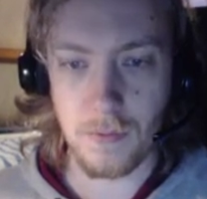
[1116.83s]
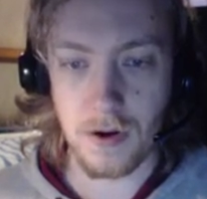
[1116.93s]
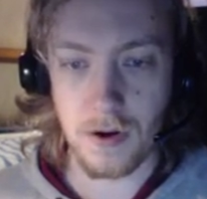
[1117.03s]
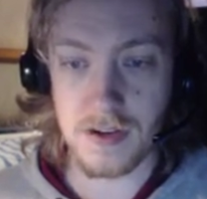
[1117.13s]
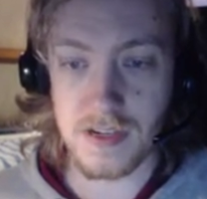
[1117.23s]

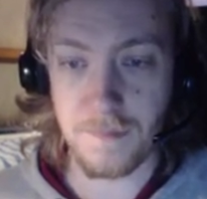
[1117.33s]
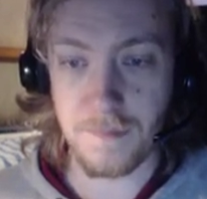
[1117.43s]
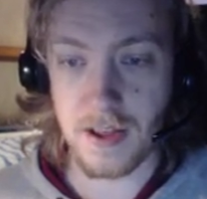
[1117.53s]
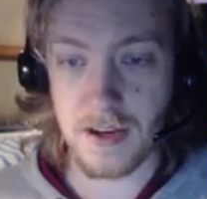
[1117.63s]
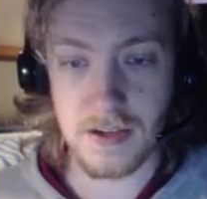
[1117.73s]
What others have
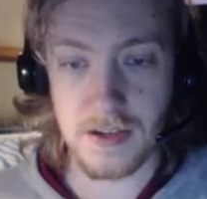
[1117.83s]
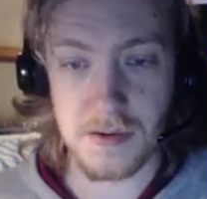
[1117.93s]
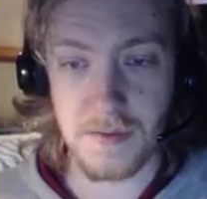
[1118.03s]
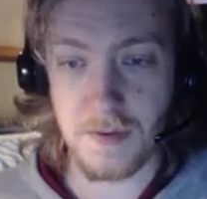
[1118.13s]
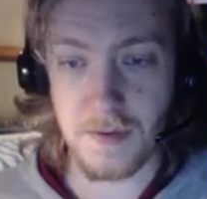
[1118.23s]
planned in
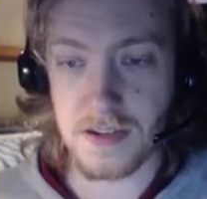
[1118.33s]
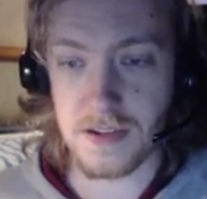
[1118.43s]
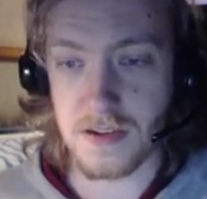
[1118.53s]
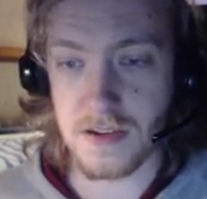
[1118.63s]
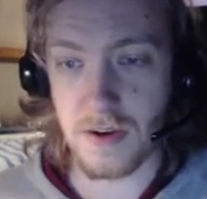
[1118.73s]
terms of
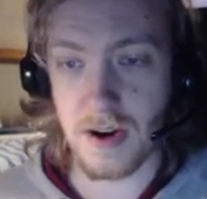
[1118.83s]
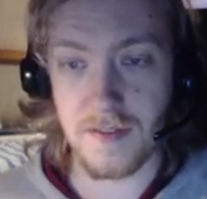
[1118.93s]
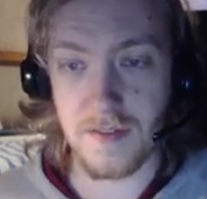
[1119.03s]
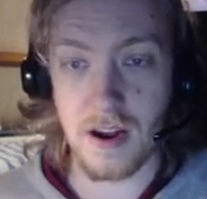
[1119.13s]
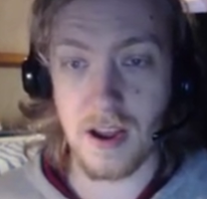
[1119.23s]
presents or
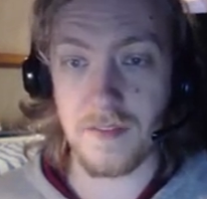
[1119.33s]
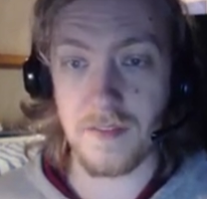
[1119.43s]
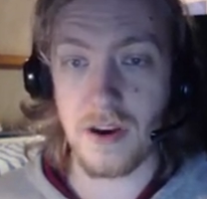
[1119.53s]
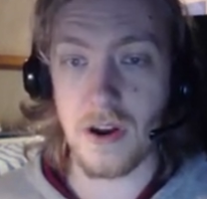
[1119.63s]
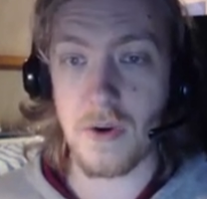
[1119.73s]
whatever, I have
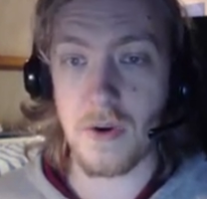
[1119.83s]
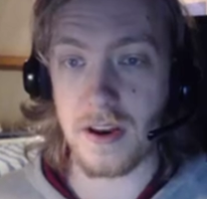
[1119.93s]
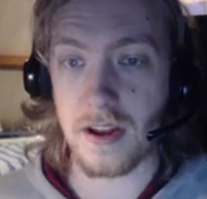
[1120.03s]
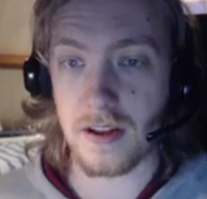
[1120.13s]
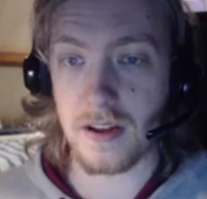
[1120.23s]
no
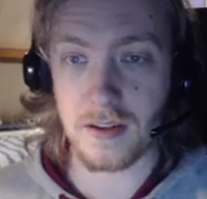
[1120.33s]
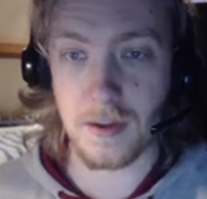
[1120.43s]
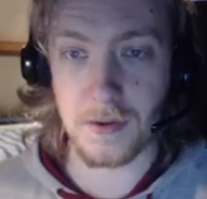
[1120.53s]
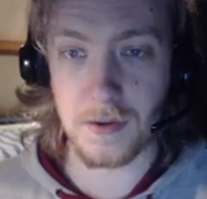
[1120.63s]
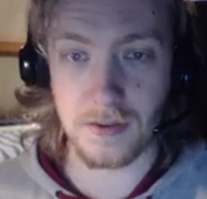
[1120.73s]
idea.
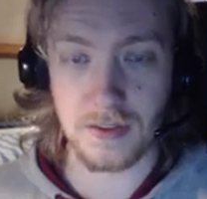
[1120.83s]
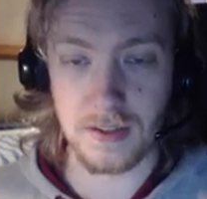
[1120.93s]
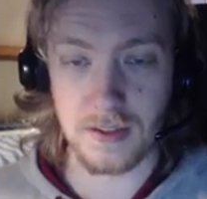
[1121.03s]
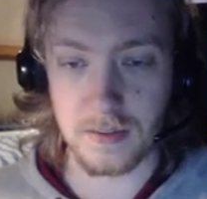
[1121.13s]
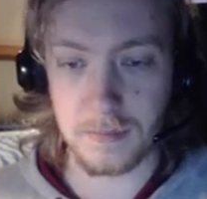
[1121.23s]
I'm not going to
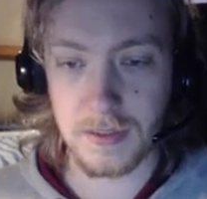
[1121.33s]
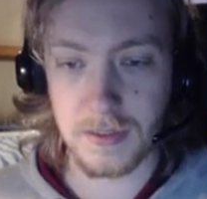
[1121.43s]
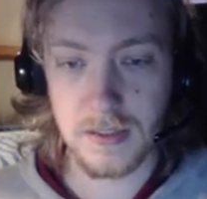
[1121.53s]
ask them.